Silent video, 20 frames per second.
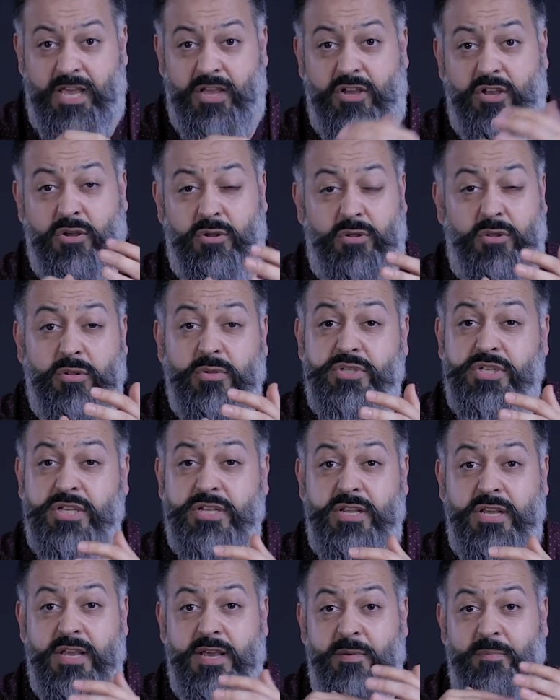In
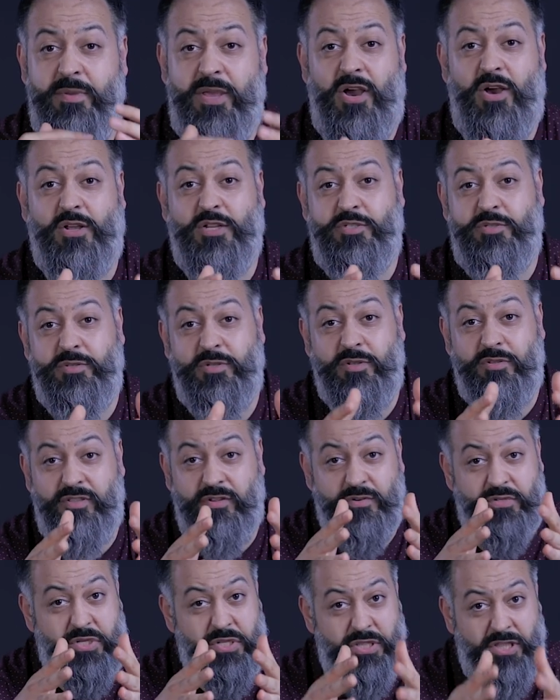conclusion, be honest with you,
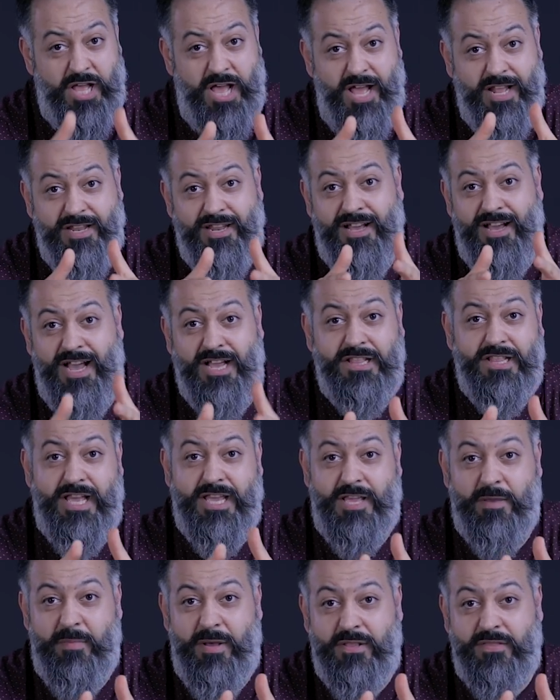there's a lot I
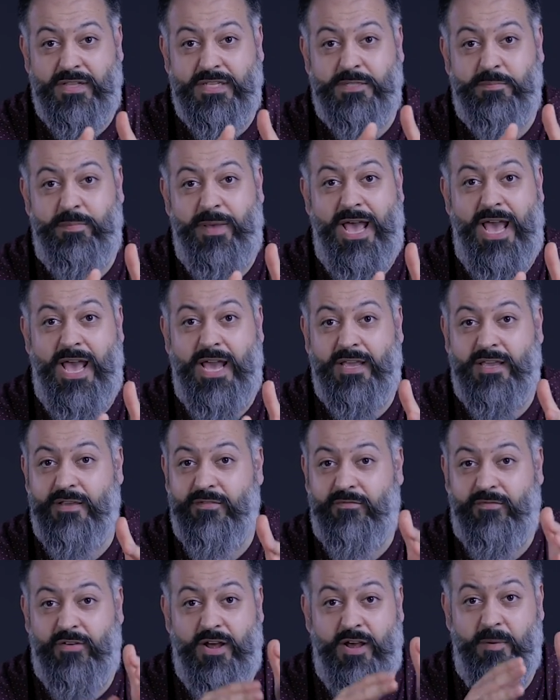like about this bag,
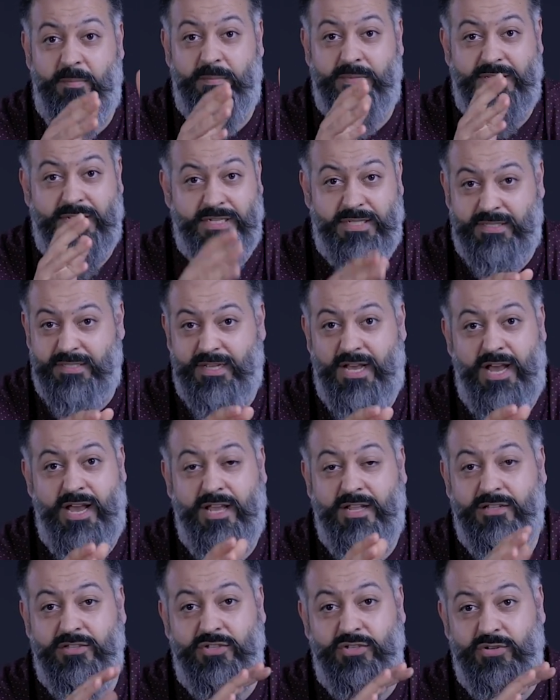from the
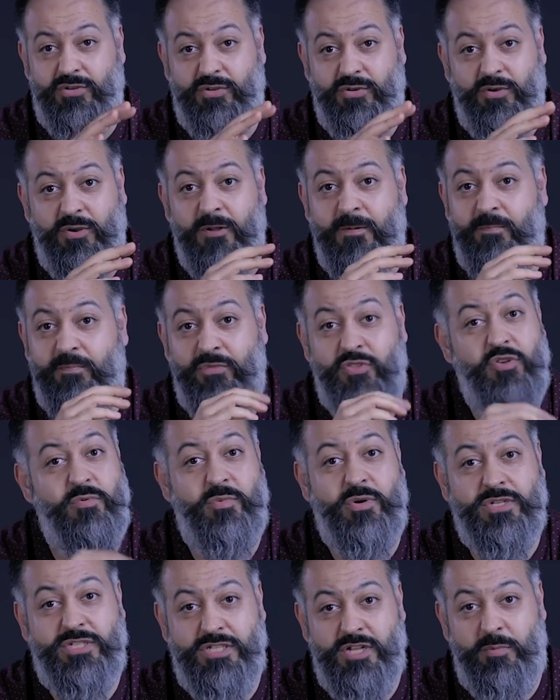design to
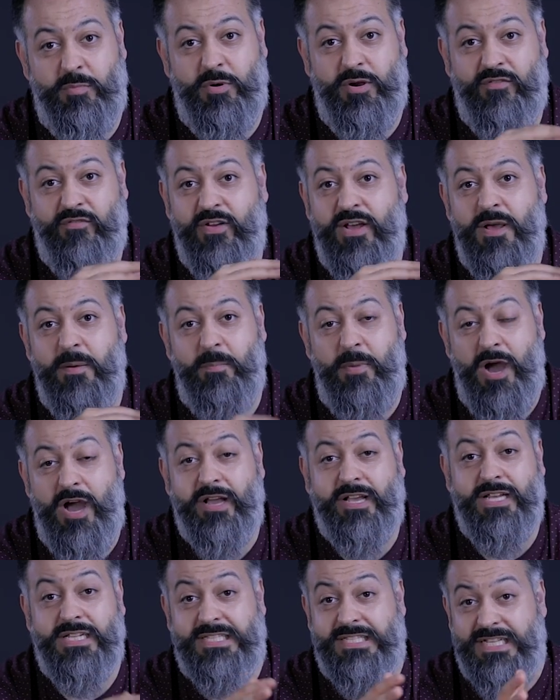numerous number of
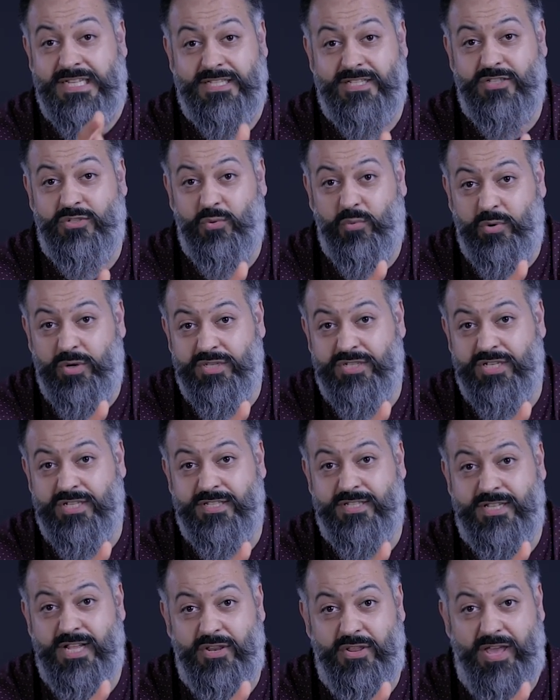pockets and
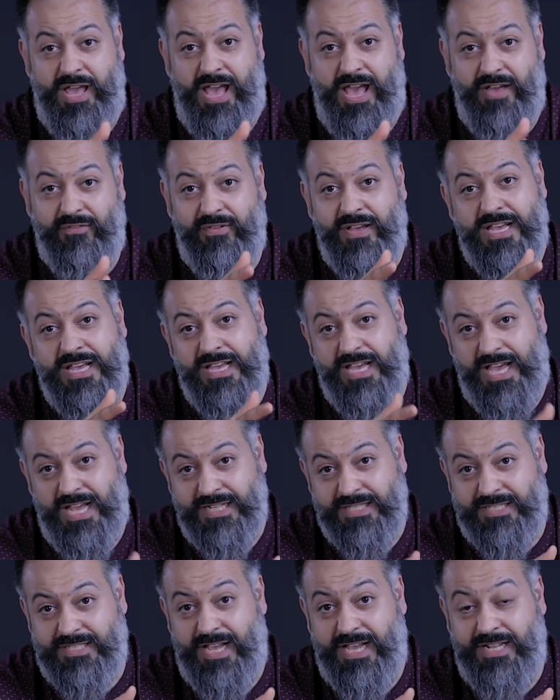storages that you have
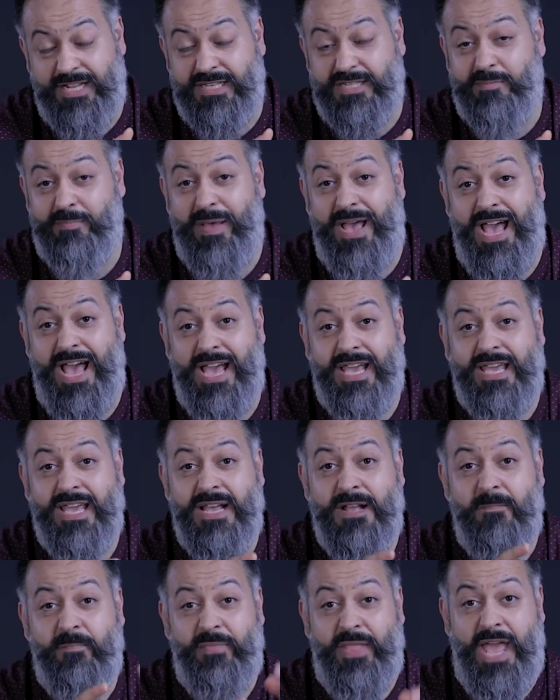inside this bag,
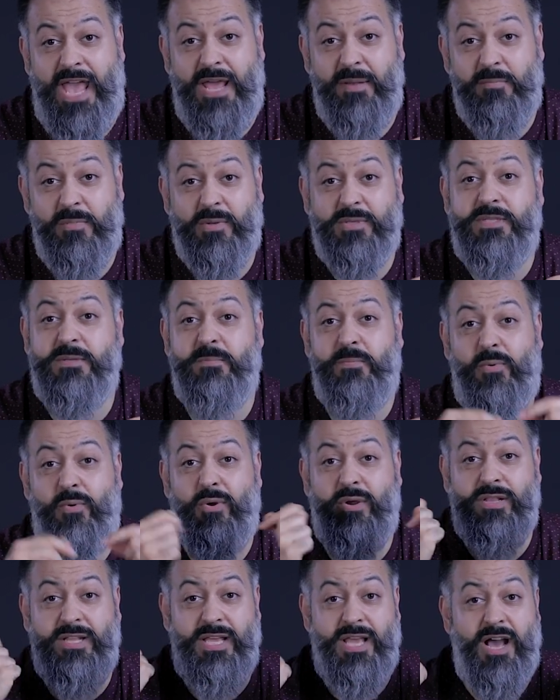and most
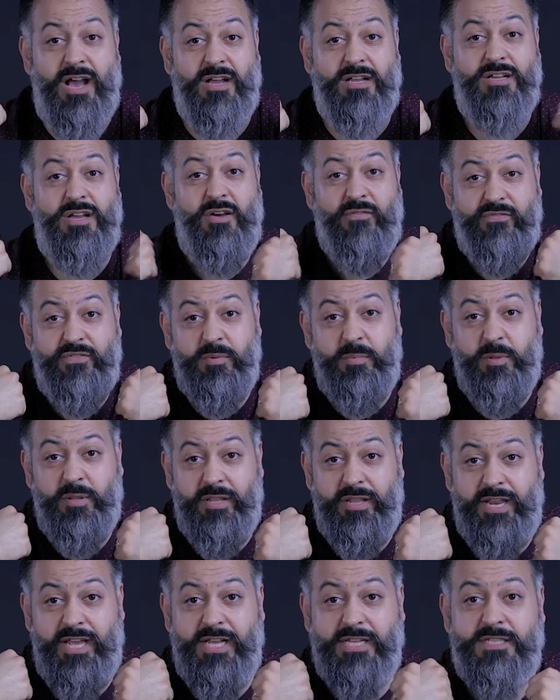importantly, how comfortable
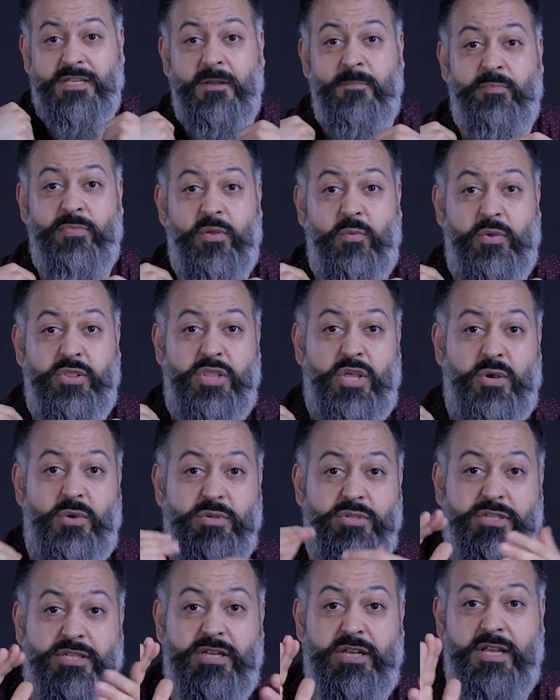it is with
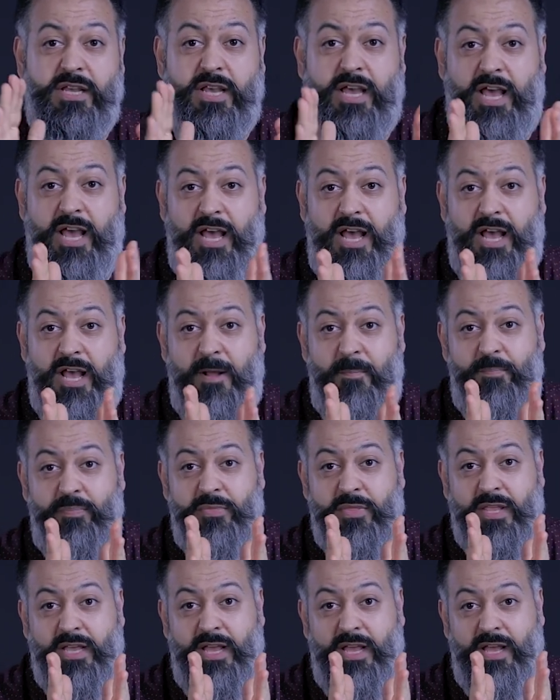those
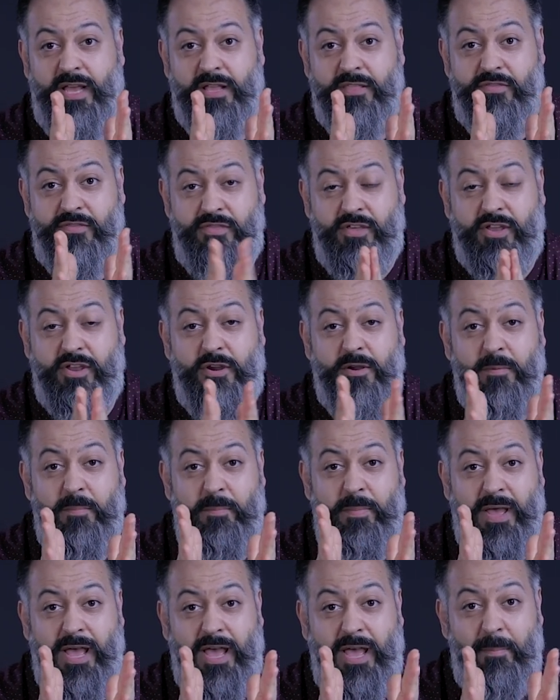um, uh, thicker
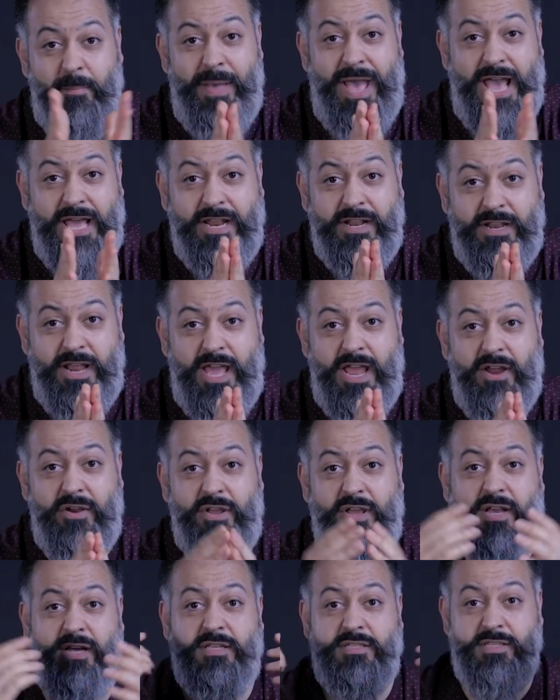uh, padded
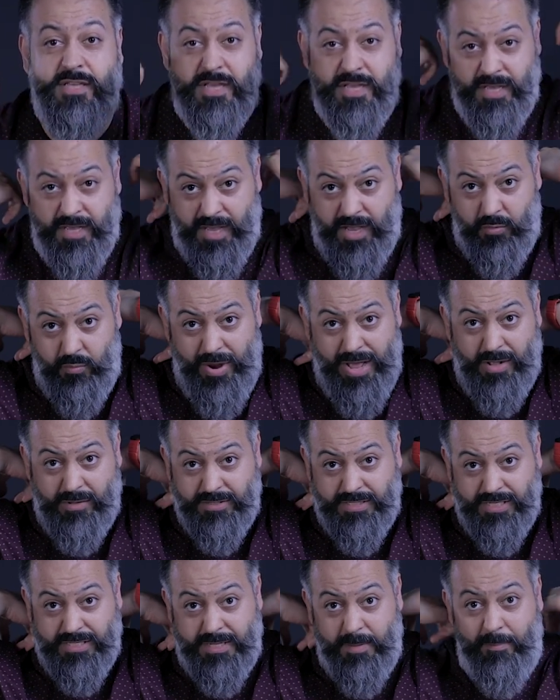areas
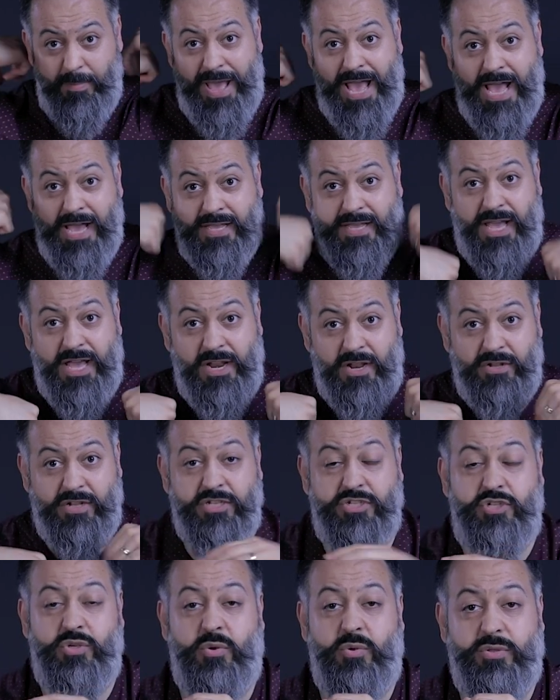around the back and on the
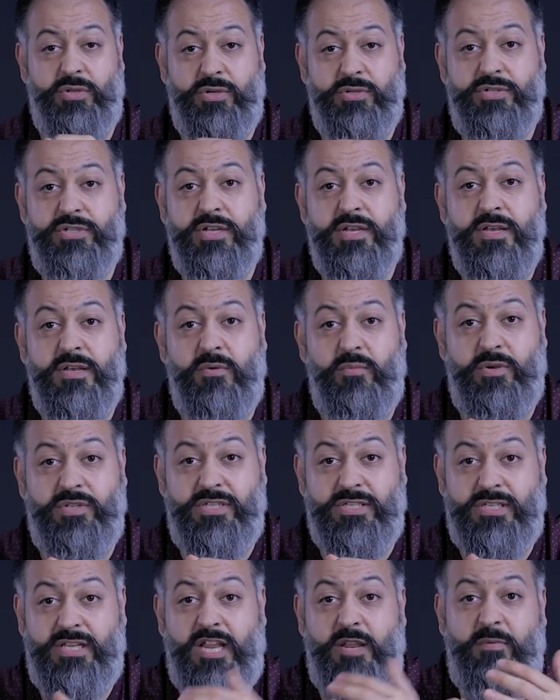shoulders, which
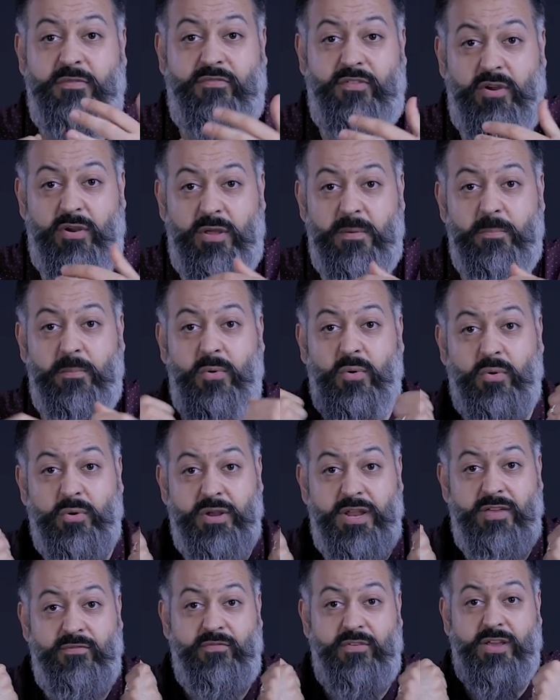is gonna be very
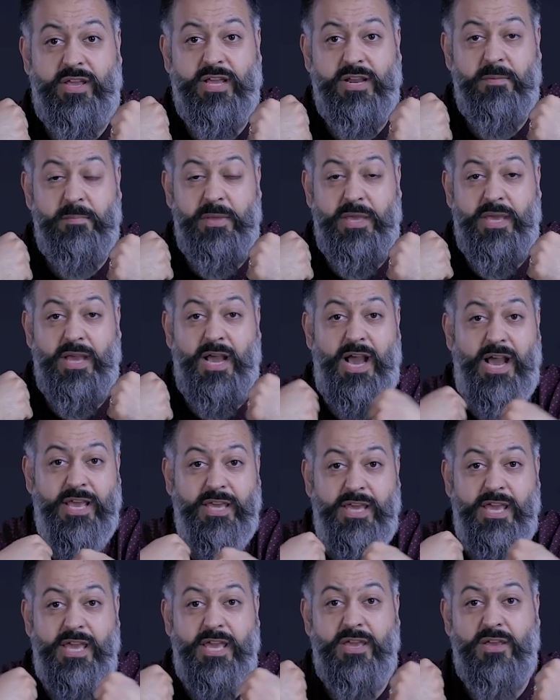important if you're gonna be
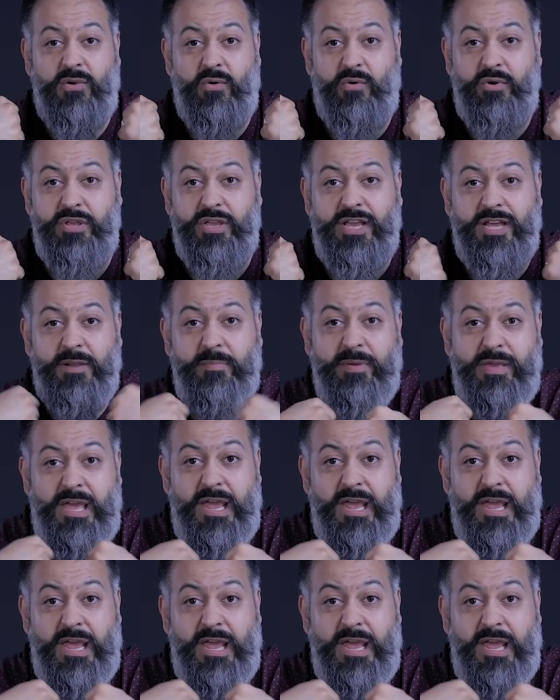hiking or you're gonna be